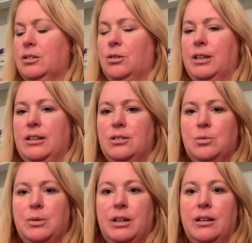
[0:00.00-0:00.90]
that's
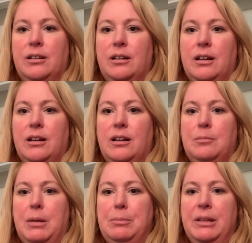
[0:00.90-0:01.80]
what
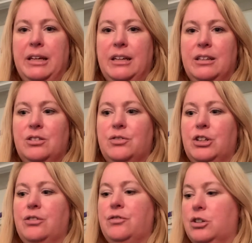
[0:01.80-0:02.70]
my plan is for
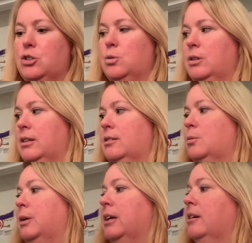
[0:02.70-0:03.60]
your virtual this
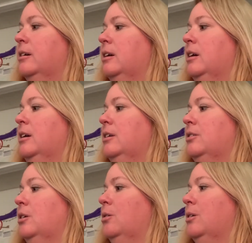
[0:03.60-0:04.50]
week.
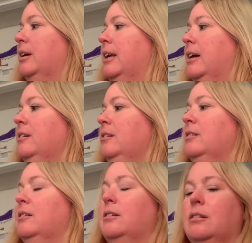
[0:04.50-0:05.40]
So again,
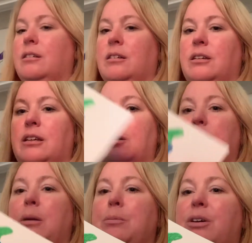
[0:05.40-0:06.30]
get a
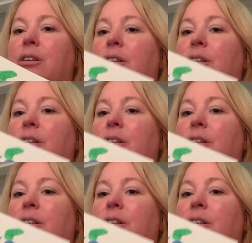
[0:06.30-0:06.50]
paper